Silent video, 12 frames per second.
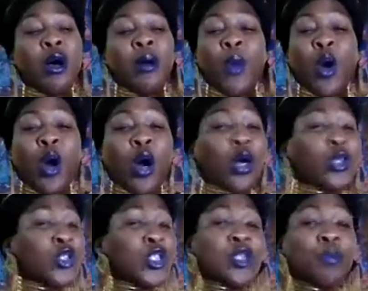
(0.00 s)

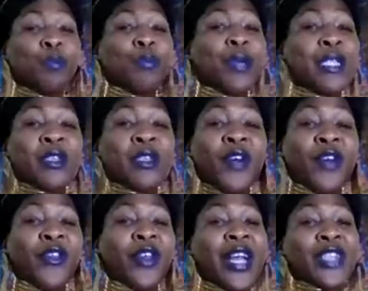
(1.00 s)
or just beings of
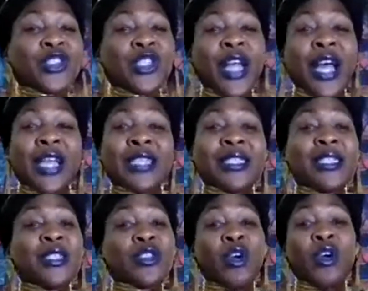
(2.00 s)
other
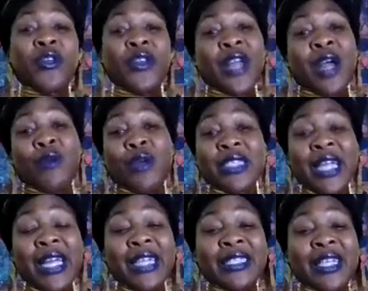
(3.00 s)
nationalities or other direct
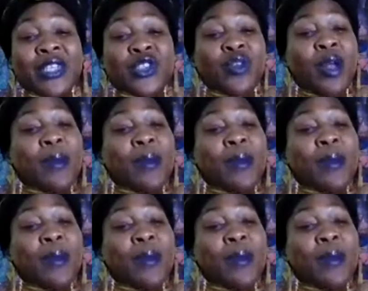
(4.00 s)
ancestry.